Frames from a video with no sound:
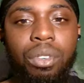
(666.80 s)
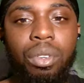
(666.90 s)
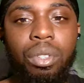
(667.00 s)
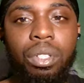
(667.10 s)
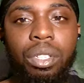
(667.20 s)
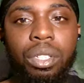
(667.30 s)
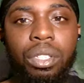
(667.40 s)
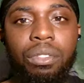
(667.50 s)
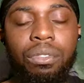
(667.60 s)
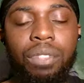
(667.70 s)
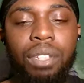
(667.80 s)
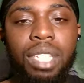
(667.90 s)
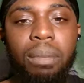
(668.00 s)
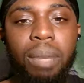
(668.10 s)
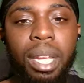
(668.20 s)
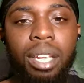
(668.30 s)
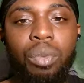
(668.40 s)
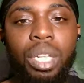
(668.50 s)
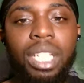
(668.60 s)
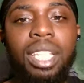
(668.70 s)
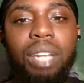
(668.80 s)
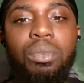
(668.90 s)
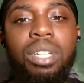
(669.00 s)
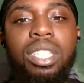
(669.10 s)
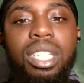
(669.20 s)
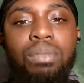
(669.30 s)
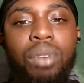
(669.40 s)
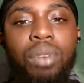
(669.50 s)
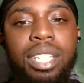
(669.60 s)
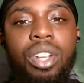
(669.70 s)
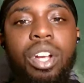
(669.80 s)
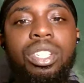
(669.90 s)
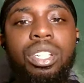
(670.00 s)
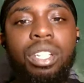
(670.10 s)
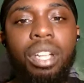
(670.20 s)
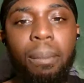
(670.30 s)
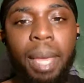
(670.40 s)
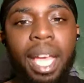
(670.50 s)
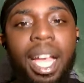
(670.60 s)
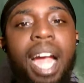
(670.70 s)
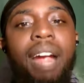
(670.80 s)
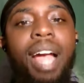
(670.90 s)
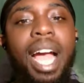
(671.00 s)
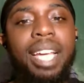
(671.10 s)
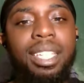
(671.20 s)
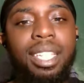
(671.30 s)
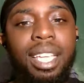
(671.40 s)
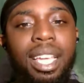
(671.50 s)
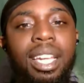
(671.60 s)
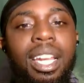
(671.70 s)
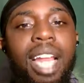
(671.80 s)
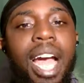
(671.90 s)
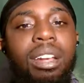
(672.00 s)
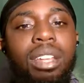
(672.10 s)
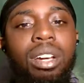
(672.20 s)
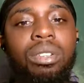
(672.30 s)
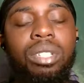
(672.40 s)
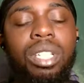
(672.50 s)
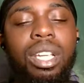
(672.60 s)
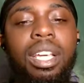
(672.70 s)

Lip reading: or the 15-minute. We then would see price start to make higher highs again and higher lows.